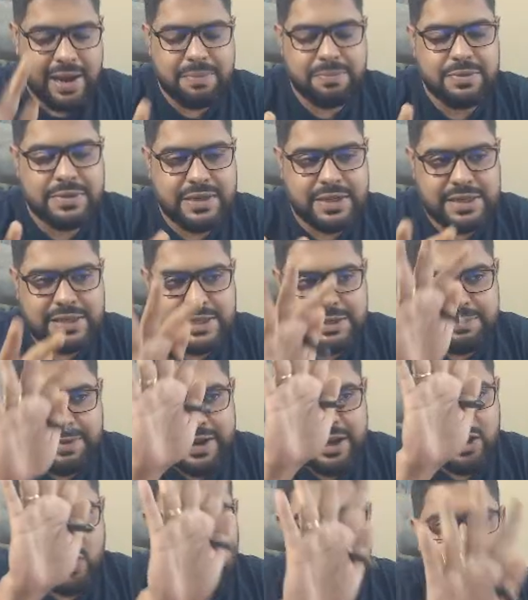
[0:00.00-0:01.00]
just by
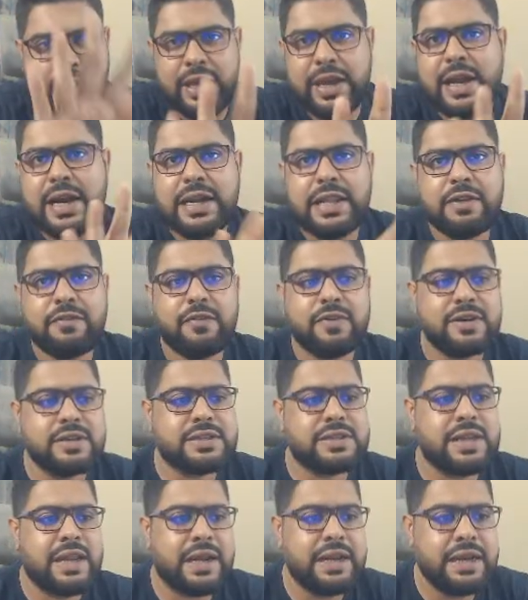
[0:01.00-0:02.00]
looking at the first
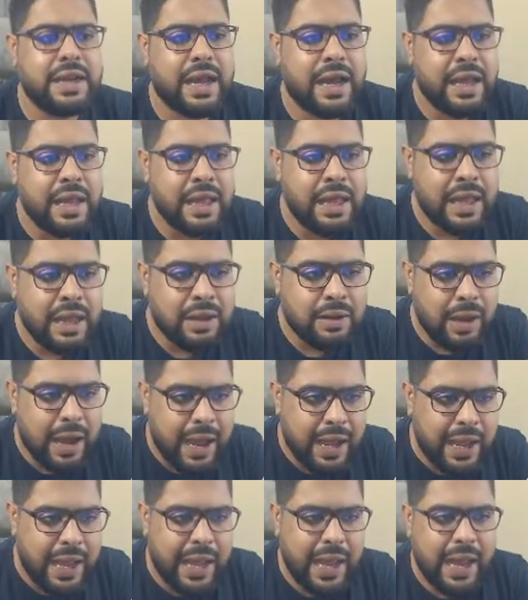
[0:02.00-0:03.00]
line,
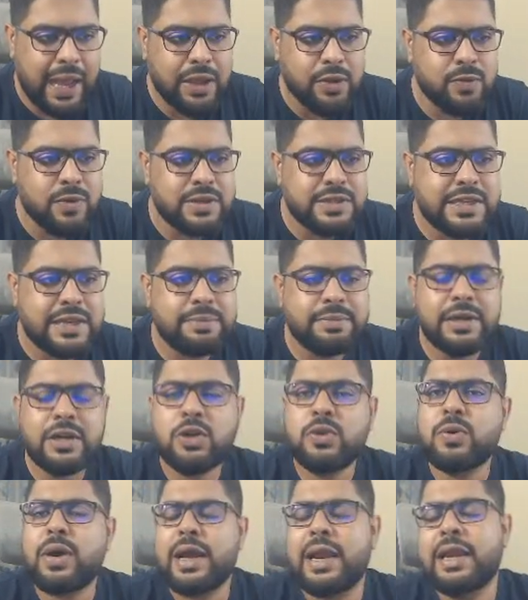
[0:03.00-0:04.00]
I was able
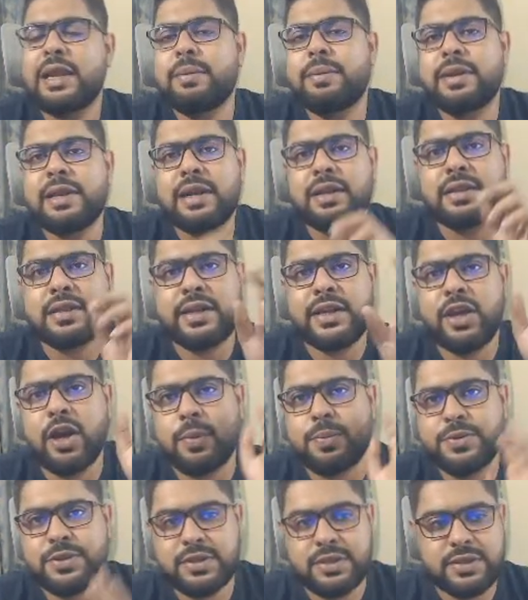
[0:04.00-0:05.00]
to eliminate 3
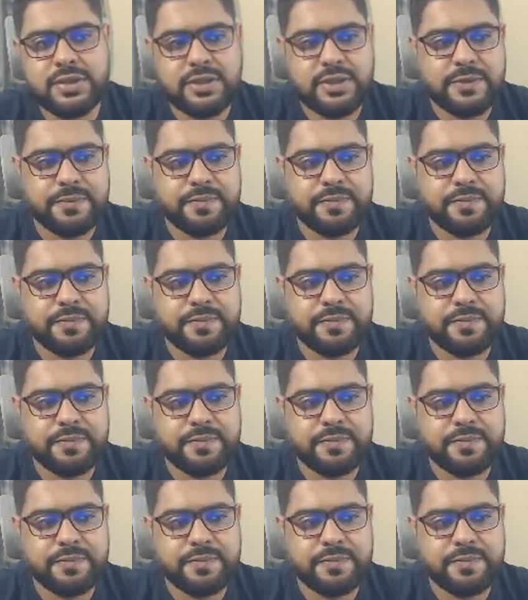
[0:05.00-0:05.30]
options.